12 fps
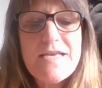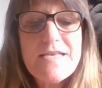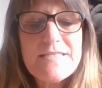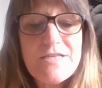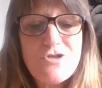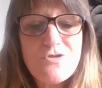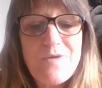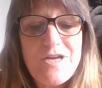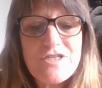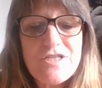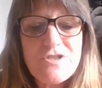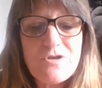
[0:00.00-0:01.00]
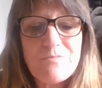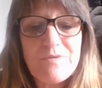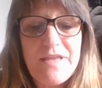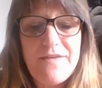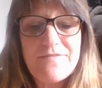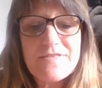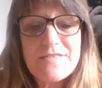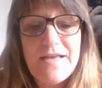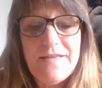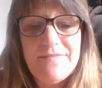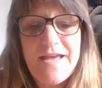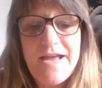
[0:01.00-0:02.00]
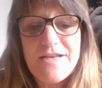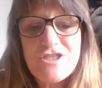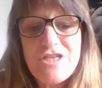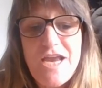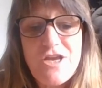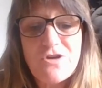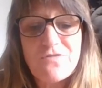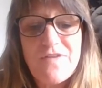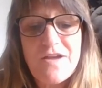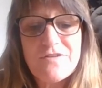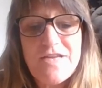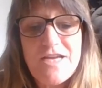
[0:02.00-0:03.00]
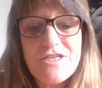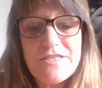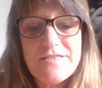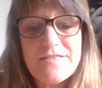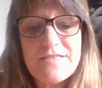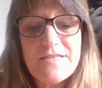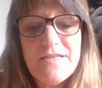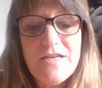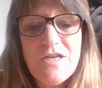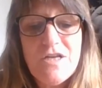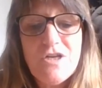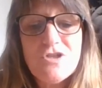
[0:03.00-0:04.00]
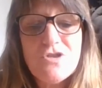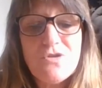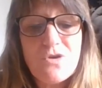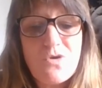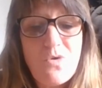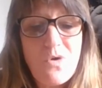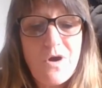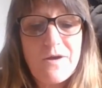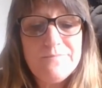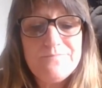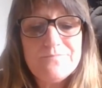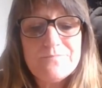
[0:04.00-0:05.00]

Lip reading: situations or beliefs that shake your foundations to the core,